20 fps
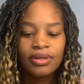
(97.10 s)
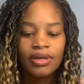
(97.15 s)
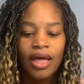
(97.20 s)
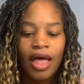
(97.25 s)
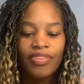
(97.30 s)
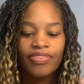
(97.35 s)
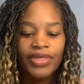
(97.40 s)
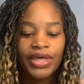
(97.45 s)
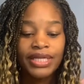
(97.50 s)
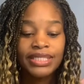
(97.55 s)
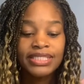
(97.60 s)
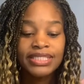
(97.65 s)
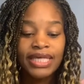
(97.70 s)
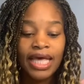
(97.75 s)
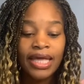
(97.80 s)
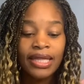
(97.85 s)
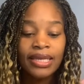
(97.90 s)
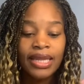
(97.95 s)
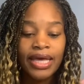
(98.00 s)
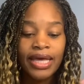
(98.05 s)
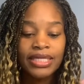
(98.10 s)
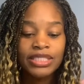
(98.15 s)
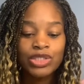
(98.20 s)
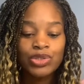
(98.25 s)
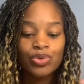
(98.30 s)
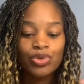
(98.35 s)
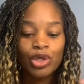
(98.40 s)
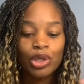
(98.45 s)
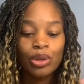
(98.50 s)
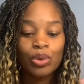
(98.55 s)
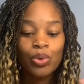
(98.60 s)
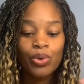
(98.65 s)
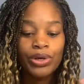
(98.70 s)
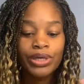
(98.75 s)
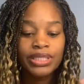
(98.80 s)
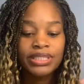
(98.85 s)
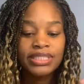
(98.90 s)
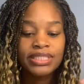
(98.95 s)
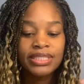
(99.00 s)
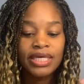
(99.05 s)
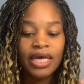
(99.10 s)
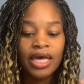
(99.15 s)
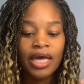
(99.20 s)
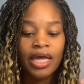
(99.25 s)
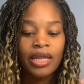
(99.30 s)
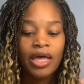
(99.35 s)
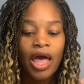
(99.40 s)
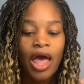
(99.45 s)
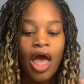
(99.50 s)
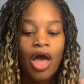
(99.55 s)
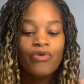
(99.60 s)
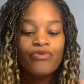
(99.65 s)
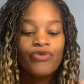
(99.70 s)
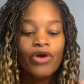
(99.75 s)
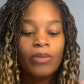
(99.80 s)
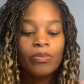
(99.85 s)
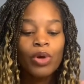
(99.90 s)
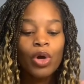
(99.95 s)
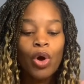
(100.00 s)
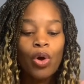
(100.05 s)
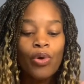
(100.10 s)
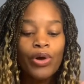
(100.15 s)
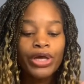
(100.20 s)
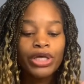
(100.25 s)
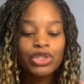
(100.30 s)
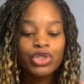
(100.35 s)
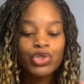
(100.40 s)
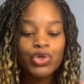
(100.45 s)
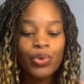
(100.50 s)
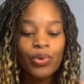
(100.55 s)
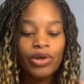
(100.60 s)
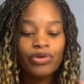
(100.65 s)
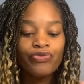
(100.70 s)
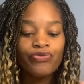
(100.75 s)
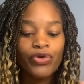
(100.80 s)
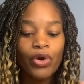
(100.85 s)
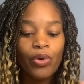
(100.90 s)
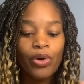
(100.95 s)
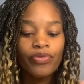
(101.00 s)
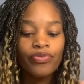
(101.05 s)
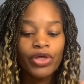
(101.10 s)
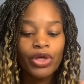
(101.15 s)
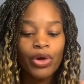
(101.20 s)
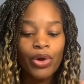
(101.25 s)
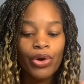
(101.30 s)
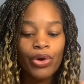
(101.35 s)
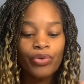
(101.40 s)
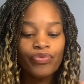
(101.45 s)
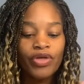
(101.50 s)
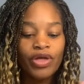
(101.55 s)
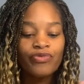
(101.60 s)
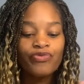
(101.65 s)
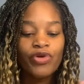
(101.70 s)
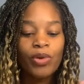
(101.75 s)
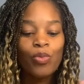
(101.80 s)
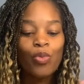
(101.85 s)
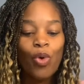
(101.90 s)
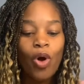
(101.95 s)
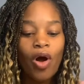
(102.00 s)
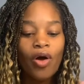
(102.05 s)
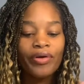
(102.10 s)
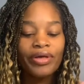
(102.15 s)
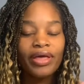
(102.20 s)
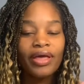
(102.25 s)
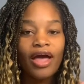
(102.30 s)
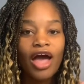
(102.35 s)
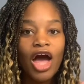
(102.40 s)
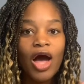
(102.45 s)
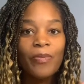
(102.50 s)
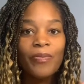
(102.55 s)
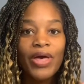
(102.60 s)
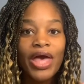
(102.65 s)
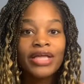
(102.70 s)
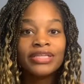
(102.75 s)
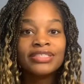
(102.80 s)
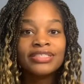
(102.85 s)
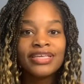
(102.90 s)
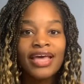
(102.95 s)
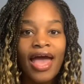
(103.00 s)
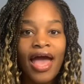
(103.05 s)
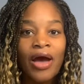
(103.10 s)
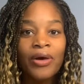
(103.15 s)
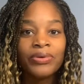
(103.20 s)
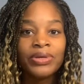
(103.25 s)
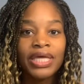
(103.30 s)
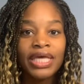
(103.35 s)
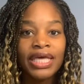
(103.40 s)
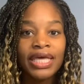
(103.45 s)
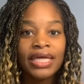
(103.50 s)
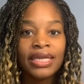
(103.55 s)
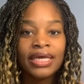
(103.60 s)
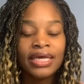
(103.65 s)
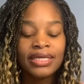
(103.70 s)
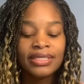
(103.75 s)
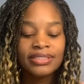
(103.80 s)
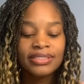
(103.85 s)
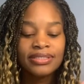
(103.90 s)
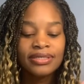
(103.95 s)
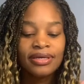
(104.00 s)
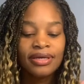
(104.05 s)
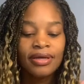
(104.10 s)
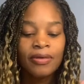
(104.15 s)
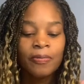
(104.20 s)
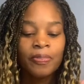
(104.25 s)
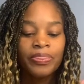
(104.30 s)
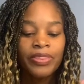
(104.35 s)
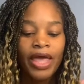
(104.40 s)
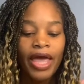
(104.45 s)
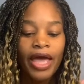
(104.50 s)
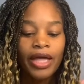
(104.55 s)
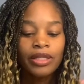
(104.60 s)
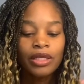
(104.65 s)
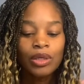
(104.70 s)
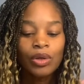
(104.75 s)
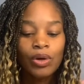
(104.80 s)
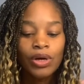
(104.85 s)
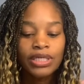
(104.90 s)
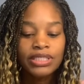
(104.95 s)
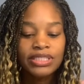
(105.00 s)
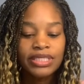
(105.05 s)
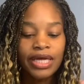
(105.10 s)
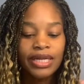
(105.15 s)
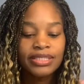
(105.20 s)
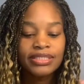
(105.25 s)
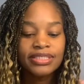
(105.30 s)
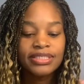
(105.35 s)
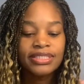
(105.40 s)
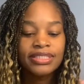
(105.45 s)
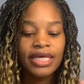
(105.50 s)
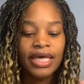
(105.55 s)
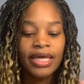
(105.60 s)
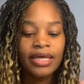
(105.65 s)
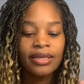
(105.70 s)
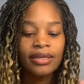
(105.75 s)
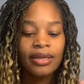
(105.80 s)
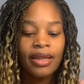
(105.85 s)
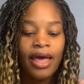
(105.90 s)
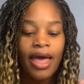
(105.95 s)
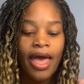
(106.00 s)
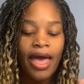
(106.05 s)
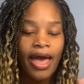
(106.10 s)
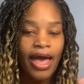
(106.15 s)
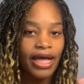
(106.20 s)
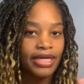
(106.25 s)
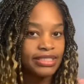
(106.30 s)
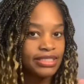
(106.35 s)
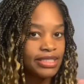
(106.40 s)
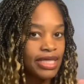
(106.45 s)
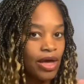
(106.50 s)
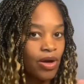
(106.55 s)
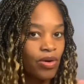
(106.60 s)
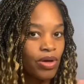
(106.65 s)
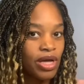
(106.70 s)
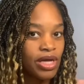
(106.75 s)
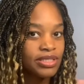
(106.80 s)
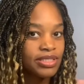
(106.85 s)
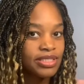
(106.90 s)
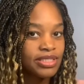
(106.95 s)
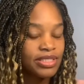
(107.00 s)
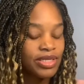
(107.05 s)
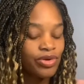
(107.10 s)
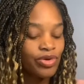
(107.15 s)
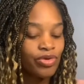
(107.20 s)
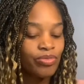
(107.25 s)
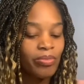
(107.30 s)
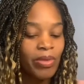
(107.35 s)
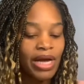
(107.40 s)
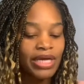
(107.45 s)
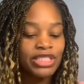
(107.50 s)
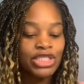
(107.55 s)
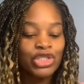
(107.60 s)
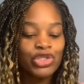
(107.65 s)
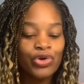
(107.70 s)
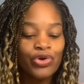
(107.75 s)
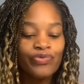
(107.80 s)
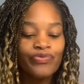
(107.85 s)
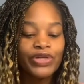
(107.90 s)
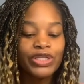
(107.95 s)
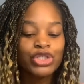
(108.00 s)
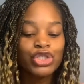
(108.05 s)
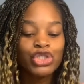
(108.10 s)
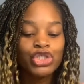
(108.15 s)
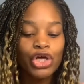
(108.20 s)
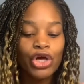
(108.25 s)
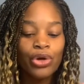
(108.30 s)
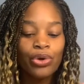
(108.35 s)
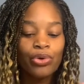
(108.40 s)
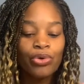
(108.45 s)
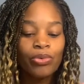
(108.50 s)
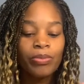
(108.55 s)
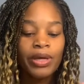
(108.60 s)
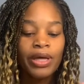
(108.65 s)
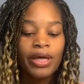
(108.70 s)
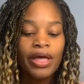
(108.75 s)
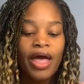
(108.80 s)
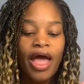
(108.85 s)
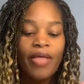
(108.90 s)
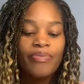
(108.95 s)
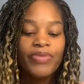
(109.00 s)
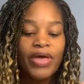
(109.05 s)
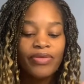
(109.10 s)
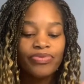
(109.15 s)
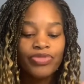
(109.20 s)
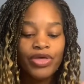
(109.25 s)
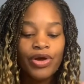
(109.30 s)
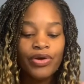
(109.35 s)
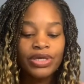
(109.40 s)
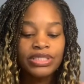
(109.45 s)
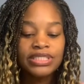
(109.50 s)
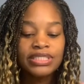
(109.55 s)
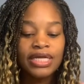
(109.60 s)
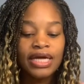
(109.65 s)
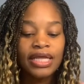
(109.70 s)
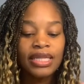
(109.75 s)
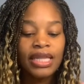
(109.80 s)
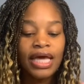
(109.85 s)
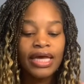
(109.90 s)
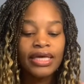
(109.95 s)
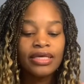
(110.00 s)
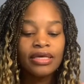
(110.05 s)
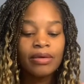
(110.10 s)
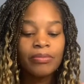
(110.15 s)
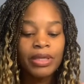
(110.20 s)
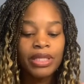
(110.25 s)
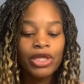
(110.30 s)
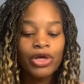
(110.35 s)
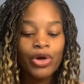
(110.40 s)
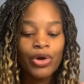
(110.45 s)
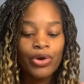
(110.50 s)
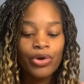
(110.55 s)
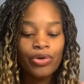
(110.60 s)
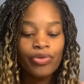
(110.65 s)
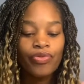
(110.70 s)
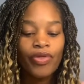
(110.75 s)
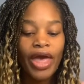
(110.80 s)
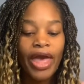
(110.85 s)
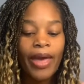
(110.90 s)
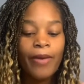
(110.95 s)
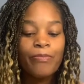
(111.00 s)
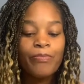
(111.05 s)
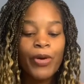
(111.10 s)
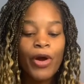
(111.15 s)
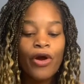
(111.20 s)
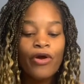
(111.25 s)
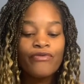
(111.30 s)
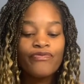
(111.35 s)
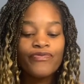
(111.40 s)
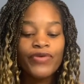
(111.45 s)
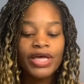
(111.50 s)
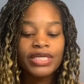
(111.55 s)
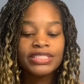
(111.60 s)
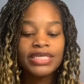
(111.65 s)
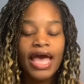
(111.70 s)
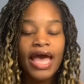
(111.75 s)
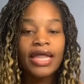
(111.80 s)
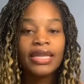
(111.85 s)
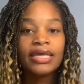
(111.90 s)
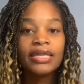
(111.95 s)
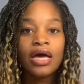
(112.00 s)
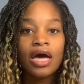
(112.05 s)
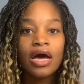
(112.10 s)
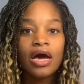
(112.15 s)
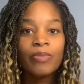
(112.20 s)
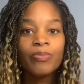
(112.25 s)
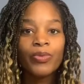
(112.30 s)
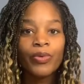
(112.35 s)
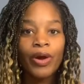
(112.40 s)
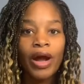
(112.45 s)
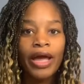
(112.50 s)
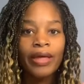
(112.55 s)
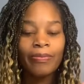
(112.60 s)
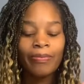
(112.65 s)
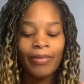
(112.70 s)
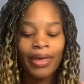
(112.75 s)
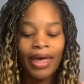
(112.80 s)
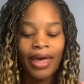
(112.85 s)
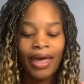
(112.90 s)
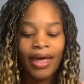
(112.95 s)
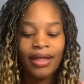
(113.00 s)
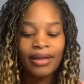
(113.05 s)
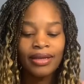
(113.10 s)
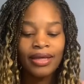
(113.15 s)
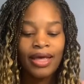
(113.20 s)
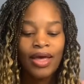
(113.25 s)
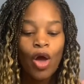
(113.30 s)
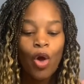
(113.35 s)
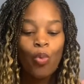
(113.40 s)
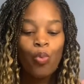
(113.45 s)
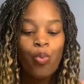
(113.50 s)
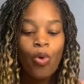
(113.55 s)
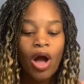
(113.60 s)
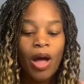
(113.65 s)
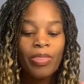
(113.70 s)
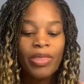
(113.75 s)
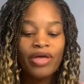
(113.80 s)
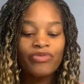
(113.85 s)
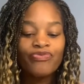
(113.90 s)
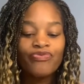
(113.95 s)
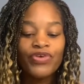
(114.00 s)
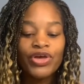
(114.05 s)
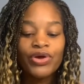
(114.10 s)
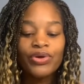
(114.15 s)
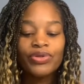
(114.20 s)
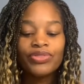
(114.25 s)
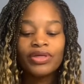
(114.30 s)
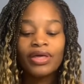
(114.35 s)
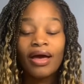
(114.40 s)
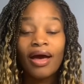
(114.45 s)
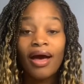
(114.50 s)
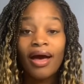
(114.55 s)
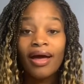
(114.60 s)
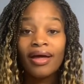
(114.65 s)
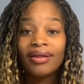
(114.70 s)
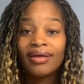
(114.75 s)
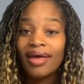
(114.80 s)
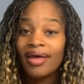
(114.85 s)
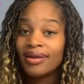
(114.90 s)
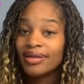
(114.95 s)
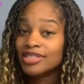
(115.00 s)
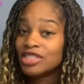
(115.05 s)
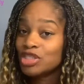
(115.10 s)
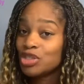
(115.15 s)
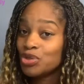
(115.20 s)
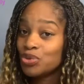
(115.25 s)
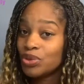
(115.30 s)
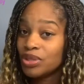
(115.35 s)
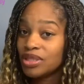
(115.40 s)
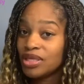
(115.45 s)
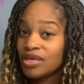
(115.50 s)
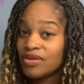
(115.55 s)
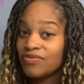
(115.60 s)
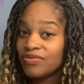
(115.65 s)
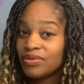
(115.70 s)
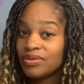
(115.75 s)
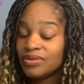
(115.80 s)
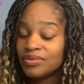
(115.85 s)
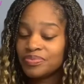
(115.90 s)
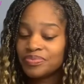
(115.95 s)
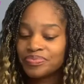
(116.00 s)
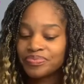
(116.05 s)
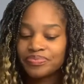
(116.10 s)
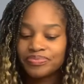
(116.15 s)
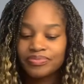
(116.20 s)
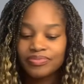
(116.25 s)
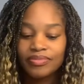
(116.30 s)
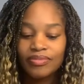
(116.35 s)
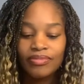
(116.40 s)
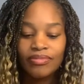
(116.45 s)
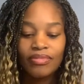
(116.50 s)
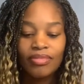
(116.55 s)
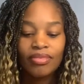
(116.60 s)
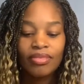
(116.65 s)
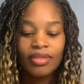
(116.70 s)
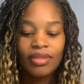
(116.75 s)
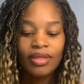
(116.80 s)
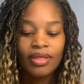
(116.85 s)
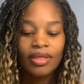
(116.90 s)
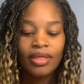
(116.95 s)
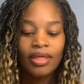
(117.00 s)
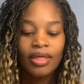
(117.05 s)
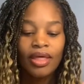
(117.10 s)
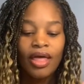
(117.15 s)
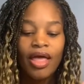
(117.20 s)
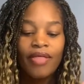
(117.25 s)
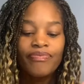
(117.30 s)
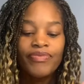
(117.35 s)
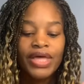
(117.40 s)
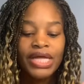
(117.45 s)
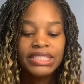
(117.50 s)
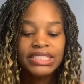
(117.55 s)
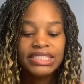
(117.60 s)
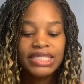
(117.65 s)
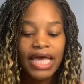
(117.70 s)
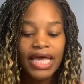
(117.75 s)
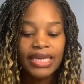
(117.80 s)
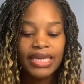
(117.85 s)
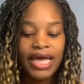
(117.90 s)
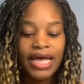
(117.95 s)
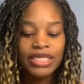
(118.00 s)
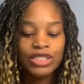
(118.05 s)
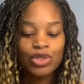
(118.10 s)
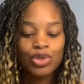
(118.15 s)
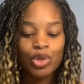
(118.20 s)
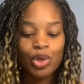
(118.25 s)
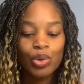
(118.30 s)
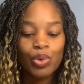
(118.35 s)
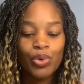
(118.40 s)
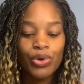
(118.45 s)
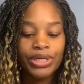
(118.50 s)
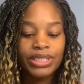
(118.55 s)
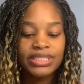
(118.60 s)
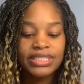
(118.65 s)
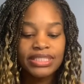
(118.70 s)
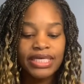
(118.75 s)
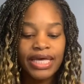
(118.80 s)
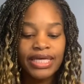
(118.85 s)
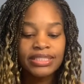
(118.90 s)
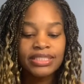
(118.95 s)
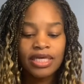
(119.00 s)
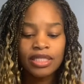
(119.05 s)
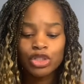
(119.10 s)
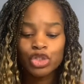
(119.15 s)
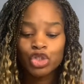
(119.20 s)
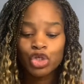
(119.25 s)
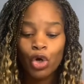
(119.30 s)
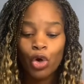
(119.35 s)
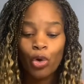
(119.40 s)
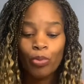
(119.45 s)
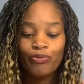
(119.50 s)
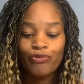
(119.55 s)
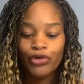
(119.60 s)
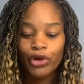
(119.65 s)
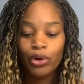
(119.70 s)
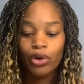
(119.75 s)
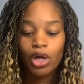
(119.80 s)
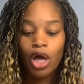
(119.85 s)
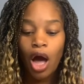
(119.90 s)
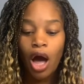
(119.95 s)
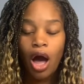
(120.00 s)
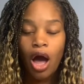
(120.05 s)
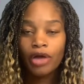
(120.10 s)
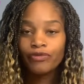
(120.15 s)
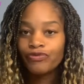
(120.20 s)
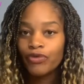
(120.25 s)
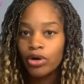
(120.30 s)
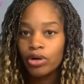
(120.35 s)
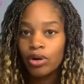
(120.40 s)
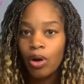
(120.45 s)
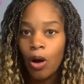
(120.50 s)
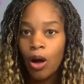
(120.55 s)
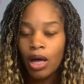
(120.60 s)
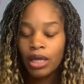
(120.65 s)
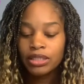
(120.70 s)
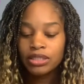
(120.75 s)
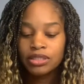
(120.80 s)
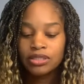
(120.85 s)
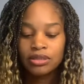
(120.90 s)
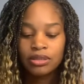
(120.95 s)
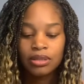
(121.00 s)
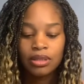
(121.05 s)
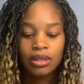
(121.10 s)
Then Satan answered the Lord and said, "From going to and fro in the earth, and from walking up and down in it." And the Lord said unto Satan, "Hast thou considered my servant Job, that there is none like him in the earth, a perfect and an upright man, one that feareth God and escheweth evil?" Then Satan answered the Lord and said, "Doth Job fear God for naught?